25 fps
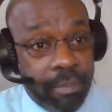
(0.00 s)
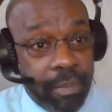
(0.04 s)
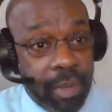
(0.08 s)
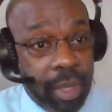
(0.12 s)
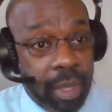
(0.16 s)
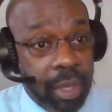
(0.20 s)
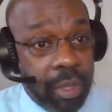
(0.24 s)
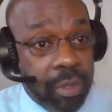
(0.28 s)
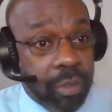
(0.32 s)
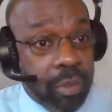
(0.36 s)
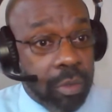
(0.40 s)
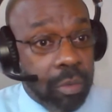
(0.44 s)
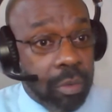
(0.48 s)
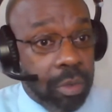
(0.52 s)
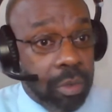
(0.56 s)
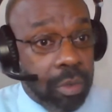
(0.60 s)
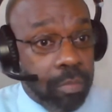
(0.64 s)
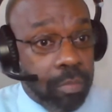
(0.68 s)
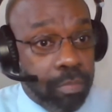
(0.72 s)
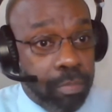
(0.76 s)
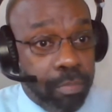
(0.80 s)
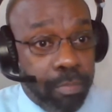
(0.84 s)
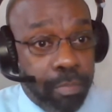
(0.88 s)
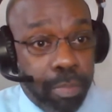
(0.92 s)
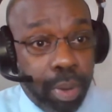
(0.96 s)
is
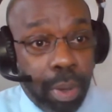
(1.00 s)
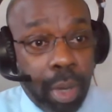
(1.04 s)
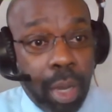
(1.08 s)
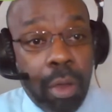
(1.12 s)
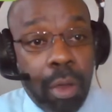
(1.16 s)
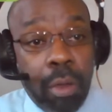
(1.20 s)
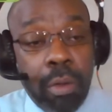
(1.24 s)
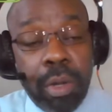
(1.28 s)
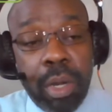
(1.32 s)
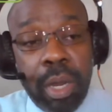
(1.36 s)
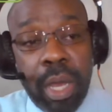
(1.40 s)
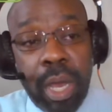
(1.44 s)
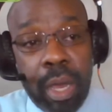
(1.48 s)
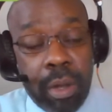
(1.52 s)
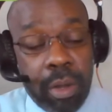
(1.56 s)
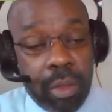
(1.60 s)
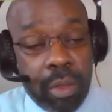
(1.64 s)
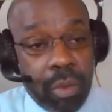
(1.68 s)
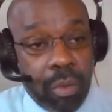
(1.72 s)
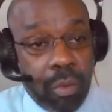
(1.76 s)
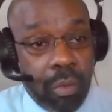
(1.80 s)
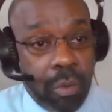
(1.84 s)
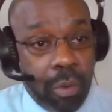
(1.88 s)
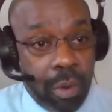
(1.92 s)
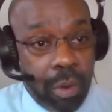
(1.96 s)
blown out
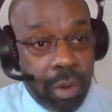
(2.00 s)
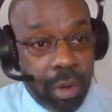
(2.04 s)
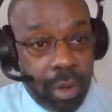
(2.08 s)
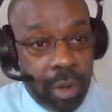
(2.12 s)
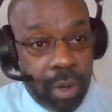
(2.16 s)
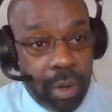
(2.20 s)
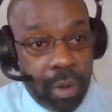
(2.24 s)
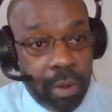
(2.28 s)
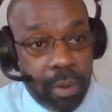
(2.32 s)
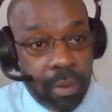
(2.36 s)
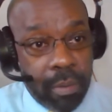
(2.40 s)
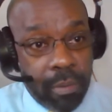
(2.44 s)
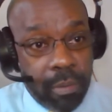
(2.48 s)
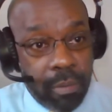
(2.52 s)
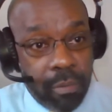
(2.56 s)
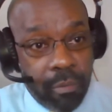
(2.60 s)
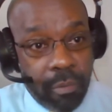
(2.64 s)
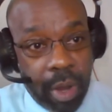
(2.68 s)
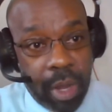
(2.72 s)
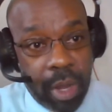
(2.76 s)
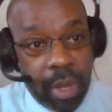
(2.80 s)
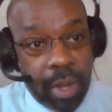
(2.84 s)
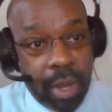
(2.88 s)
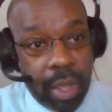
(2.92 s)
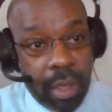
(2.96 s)
of the water
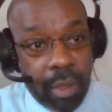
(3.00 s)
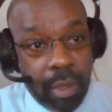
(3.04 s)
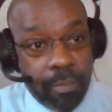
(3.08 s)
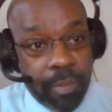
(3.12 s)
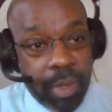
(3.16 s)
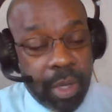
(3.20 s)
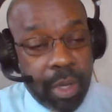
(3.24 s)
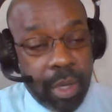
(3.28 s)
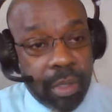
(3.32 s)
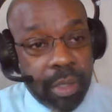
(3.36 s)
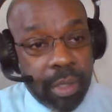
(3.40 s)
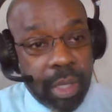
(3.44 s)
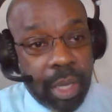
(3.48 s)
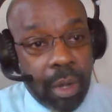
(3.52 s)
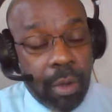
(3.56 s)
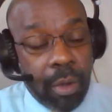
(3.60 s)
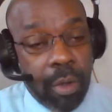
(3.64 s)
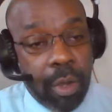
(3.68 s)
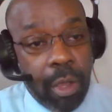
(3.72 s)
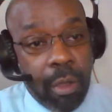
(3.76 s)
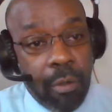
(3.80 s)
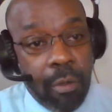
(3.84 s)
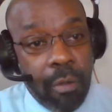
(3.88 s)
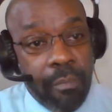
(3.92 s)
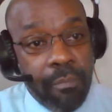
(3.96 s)
right now because I
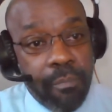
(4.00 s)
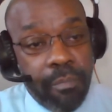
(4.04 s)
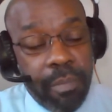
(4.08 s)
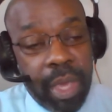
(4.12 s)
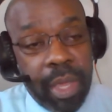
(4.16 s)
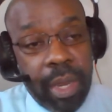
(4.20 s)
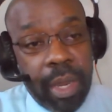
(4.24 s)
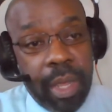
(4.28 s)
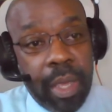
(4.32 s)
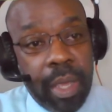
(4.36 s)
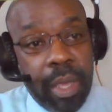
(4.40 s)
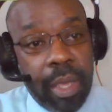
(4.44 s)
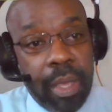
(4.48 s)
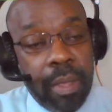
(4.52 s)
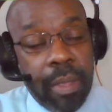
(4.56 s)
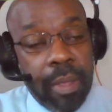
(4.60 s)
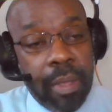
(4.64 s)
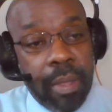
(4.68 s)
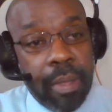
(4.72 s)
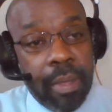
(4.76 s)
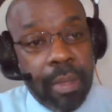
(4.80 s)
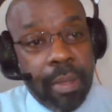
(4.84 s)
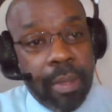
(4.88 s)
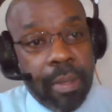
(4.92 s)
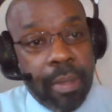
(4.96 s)
don't know of many
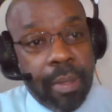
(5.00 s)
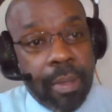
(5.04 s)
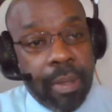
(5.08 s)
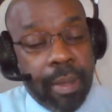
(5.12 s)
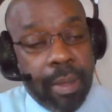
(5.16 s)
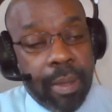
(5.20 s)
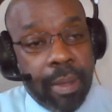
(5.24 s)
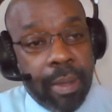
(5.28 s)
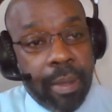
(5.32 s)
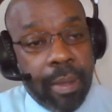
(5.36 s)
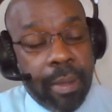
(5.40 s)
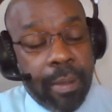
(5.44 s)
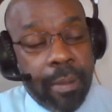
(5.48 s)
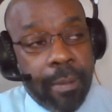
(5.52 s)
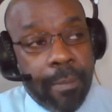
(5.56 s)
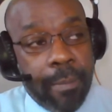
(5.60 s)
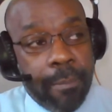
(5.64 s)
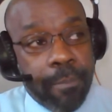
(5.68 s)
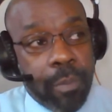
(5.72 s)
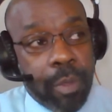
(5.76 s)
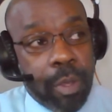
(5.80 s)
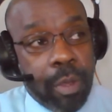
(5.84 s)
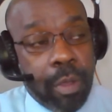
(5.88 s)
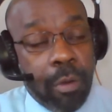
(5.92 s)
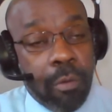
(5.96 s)
uh,
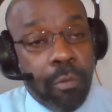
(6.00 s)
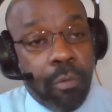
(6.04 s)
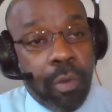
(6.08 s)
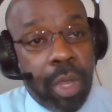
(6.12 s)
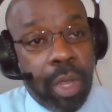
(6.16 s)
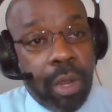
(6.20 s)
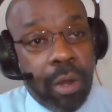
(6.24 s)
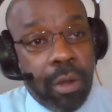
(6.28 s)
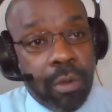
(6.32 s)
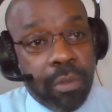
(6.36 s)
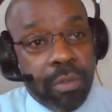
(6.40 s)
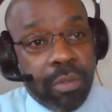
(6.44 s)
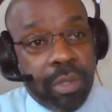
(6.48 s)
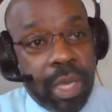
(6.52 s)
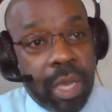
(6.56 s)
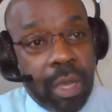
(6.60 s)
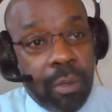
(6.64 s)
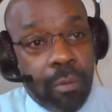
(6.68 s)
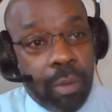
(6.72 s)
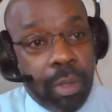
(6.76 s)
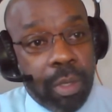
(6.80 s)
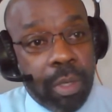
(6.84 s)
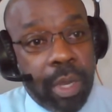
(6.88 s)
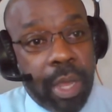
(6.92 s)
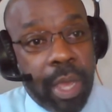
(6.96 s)
careers
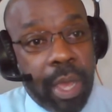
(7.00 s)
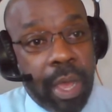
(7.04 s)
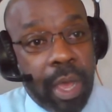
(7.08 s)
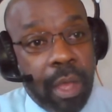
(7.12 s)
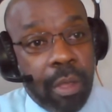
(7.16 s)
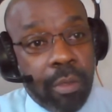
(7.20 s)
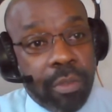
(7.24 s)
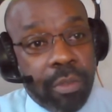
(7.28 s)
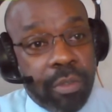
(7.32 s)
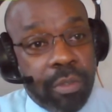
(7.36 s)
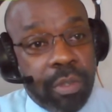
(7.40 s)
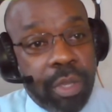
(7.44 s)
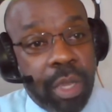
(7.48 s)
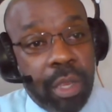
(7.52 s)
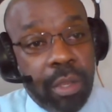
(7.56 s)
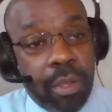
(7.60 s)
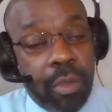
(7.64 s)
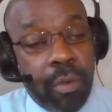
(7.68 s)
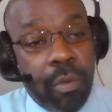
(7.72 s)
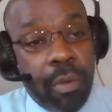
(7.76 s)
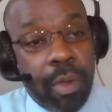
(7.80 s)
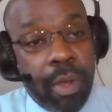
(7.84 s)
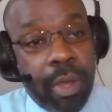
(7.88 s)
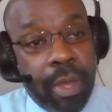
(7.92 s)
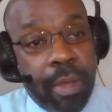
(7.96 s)
that will now set
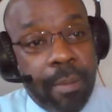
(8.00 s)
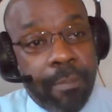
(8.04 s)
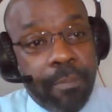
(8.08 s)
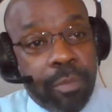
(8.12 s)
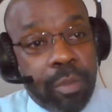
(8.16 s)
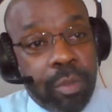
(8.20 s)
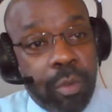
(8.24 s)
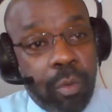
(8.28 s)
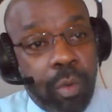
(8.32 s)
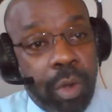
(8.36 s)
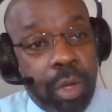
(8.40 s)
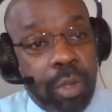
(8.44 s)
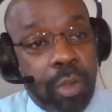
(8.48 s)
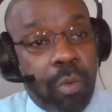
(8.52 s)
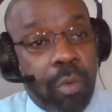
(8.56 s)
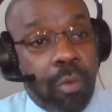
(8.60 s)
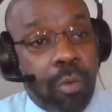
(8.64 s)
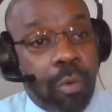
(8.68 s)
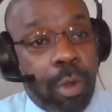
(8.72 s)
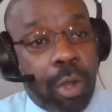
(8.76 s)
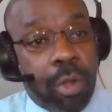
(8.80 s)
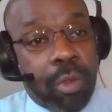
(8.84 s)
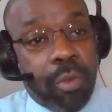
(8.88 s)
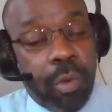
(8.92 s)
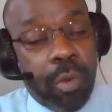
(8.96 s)
you up to where you
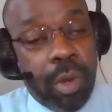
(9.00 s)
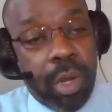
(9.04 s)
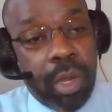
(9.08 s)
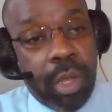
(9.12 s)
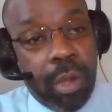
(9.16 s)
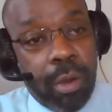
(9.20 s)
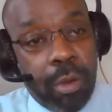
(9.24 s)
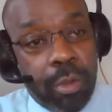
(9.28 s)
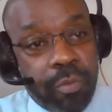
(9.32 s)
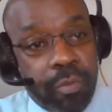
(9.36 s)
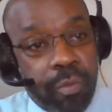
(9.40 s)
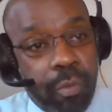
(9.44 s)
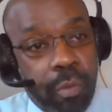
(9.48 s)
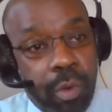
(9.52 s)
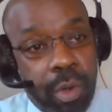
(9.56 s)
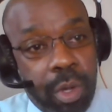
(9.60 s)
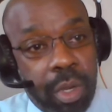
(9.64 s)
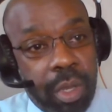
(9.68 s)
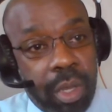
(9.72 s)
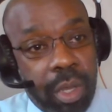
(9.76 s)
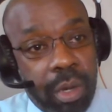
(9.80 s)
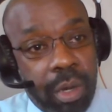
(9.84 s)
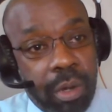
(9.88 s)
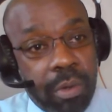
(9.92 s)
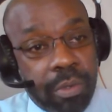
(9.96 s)
work 20 years, 40
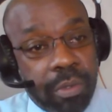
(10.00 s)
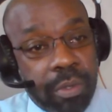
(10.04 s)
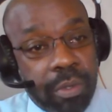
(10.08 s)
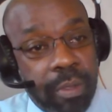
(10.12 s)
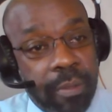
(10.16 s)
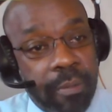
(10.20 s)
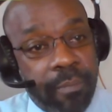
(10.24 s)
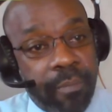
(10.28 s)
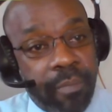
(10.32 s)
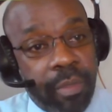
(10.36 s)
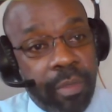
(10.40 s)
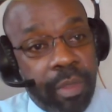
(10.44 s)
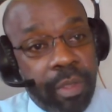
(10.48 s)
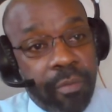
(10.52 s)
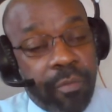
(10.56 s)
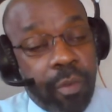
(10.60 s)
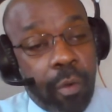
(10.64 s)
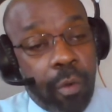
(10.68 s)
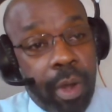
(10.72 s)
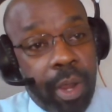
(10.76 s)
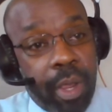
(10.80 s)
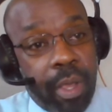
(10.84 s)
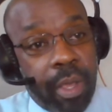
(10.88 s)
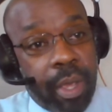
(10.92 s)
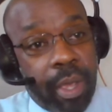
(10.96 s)
years
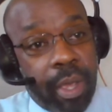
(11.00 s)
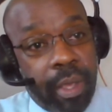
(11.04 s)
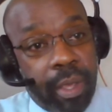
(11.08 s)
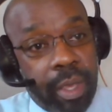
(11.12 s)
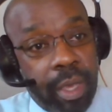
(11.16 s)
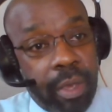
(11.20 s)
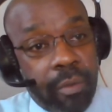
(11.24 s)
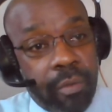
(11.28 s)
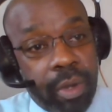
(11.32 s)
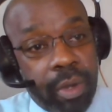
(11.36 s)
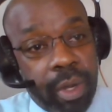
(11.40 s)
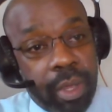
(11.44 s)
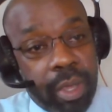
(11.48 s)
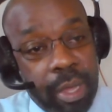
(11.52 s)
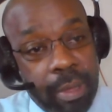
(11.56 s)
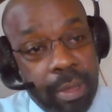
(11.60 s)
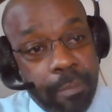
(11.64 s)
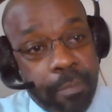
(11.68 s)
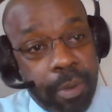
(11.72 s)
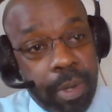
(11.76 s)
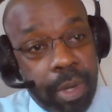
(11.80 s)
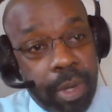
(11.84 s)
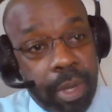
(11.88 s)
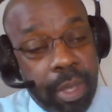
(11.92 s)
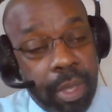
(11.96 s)
for a, a given
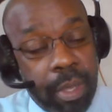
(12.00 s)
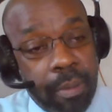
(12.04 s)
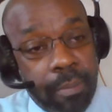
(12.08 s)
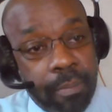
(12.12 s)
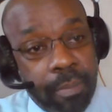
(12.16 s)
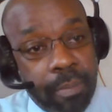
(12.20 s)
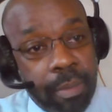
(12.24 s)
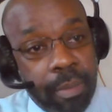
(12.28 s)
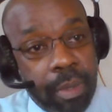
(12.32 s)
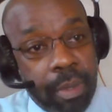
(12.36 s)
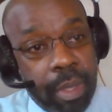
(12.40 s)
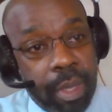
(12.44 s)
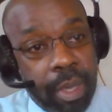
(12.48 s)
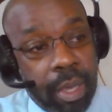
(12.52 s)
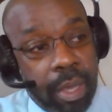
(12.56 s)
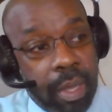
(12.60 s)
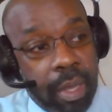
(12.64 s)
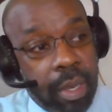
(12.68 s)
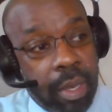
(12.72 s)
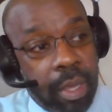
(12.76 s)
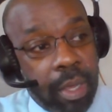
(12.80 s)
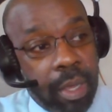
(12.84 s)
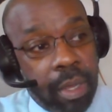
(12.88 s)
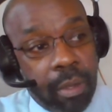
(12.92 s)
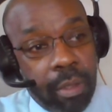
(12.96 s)
company
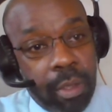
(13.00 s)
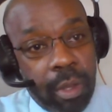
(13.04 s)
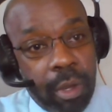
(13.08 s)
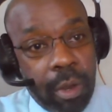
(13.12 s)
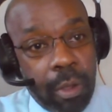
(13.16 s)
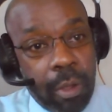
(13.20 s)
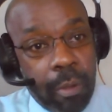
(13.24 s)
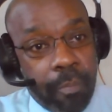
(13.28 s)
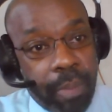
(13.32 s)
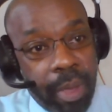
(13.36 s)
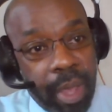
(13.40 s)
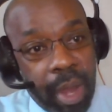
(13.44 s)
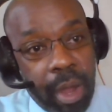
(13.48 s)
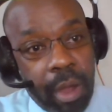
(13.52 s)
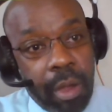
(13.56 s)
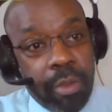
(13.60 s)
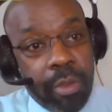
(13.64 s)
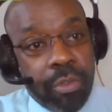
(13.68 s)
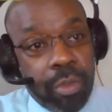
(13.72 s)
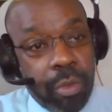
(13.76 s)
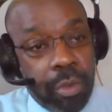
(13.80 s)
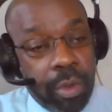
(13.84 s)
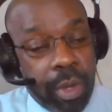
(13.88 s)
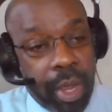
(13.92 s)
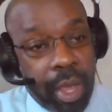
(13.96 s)
and then, you know,
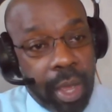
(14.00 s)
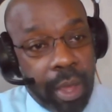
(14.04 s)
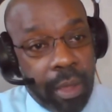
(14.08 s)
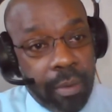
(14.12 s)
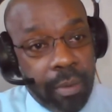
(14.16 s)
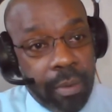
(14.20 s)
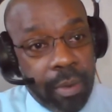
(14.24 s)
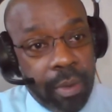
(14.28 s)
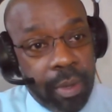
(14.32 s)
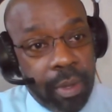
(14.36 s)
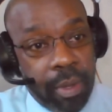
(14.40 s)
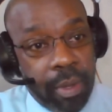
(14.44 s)
parachute out